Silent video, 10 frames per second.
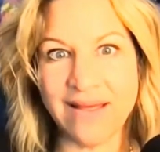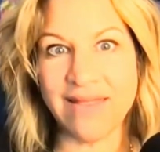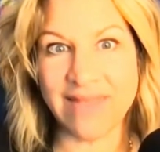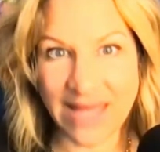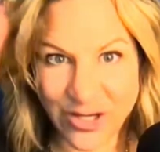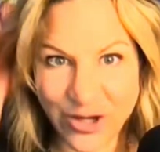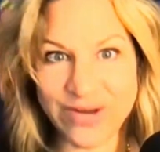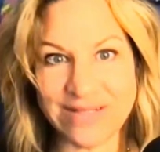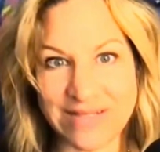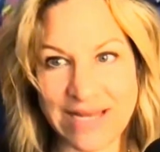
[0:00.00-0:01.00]
then your
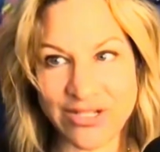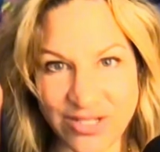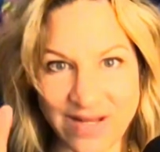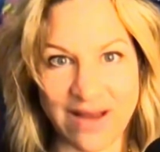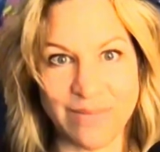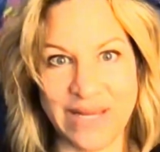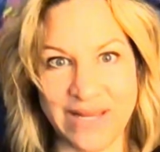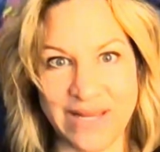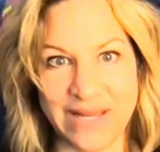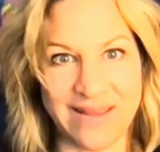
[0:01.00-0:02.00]
intention's got to
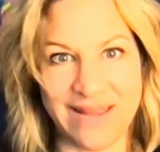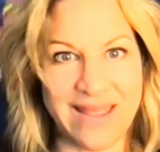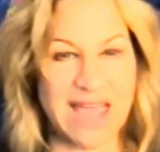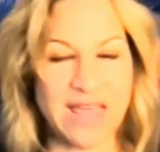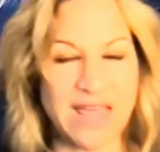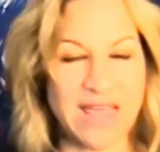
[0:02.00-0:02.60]
be. Otherwise,